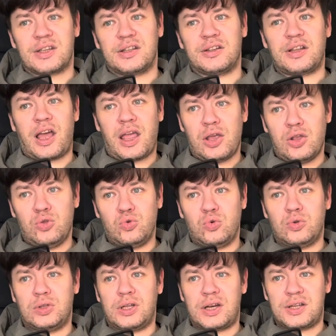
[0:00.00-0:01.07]
and I
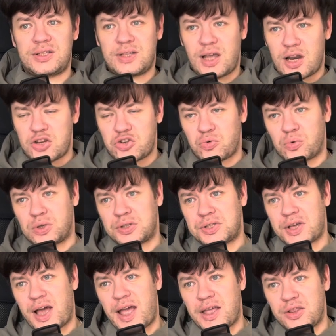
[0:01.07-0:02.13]
do the research
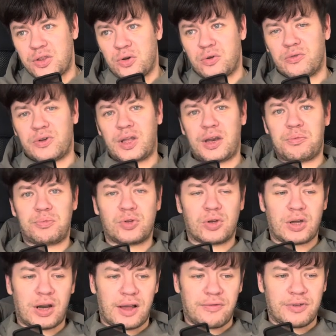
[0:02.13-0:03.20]
what kind of
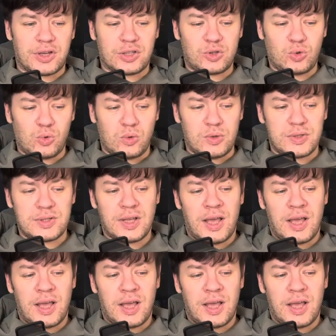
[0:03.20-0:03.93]
cryptographic tools,